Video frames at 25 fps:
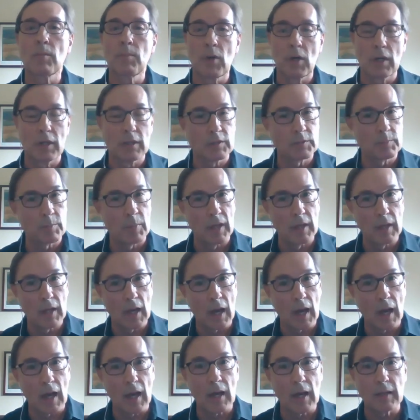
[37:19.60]
summer, but
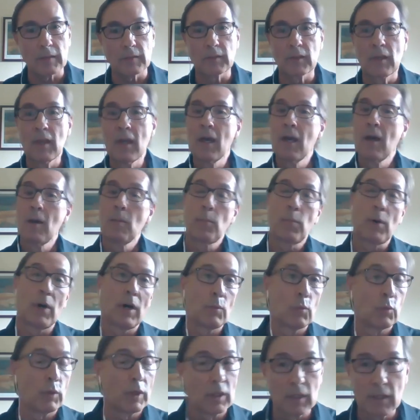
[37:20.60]
it's been hot.
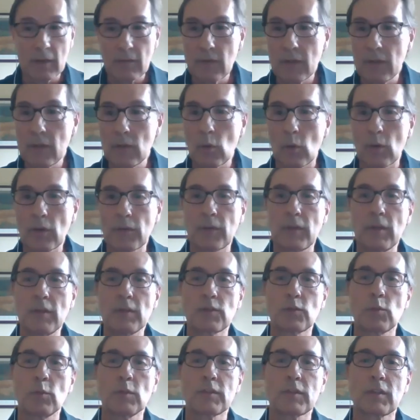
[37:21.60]
But we live in
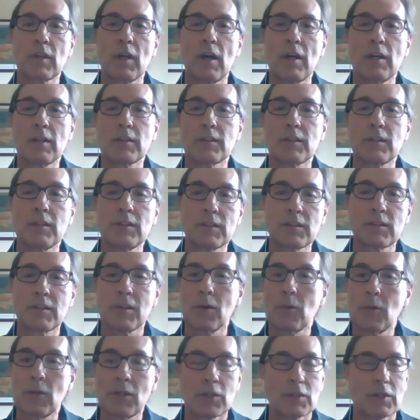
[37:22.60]
Northeast
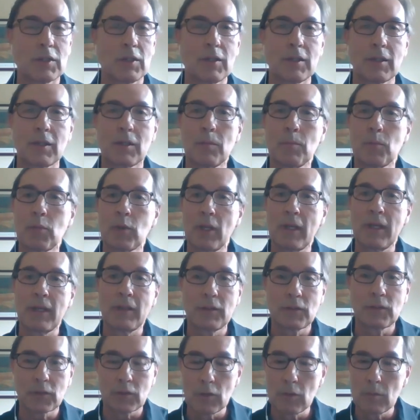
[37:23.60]
Wisconsin, so we shouldn't
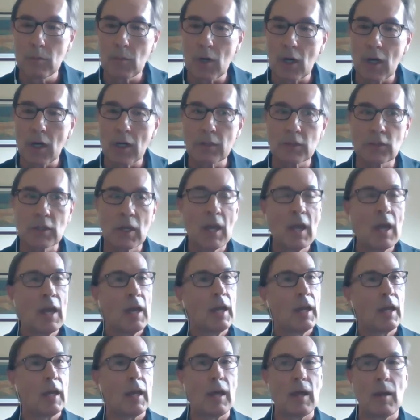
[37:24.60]
complain too
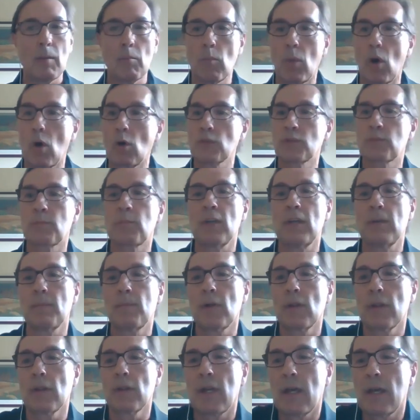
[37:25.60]
much. And
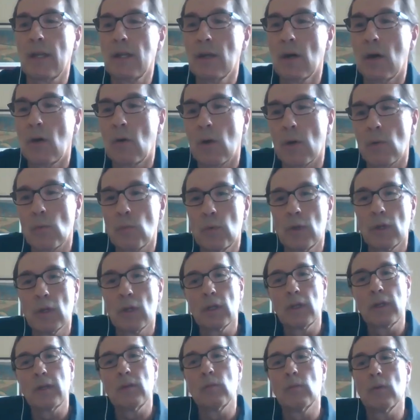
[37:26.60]
most people that I know
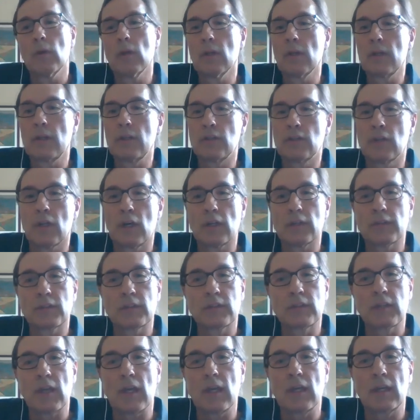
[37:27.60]
are really, really
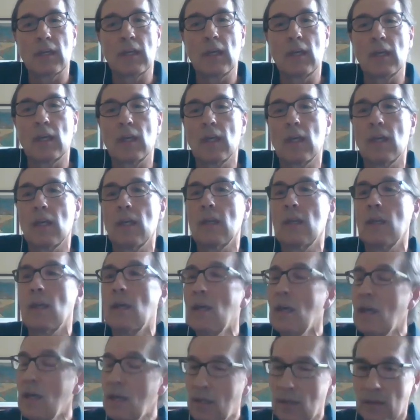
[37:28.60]
just taking
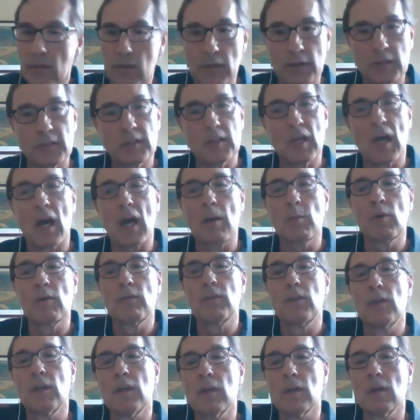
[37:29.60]
in this
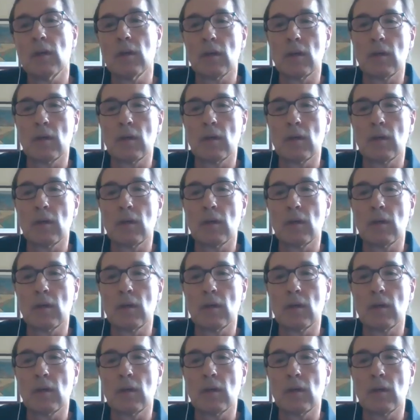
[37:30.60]
time of